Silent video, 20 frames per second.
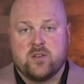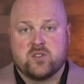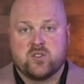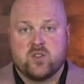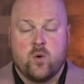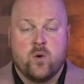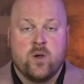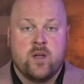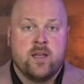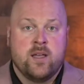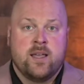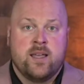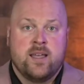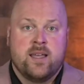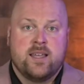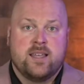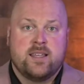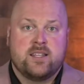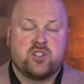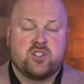So
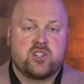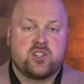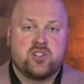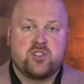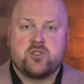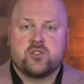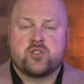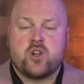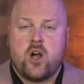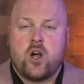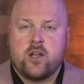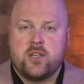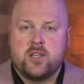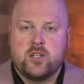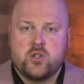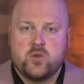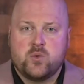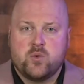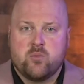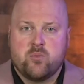just because you're talking
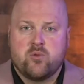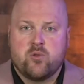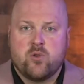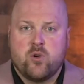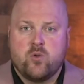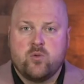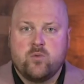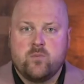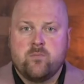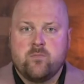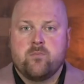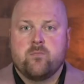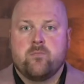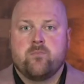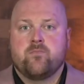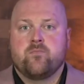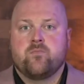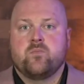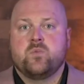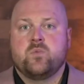to a pro,
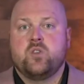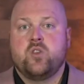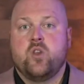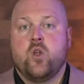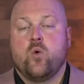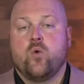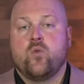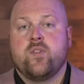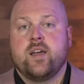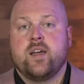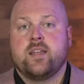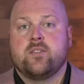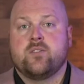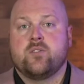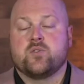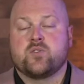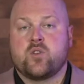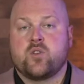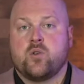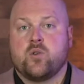know that
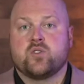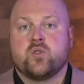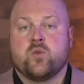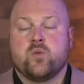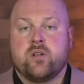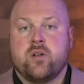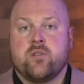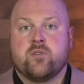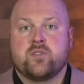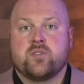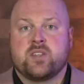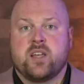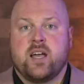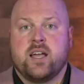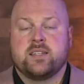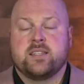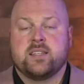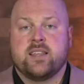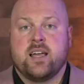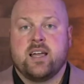there's also another
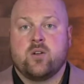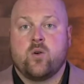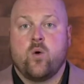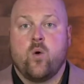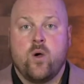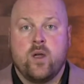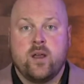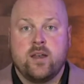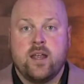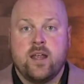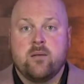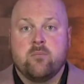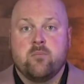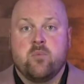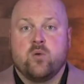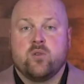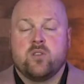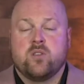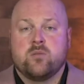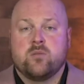side to that coin, and
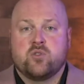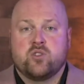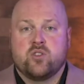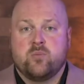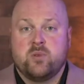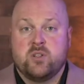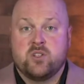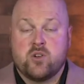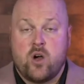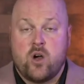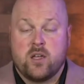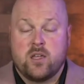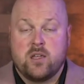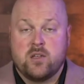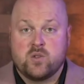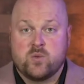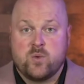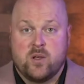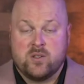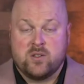both of them should be talking
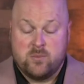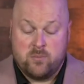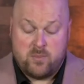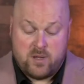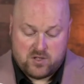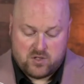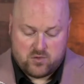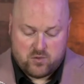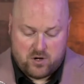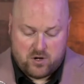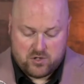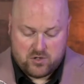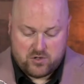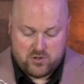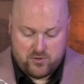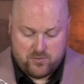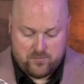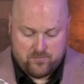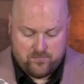as well to best structure you.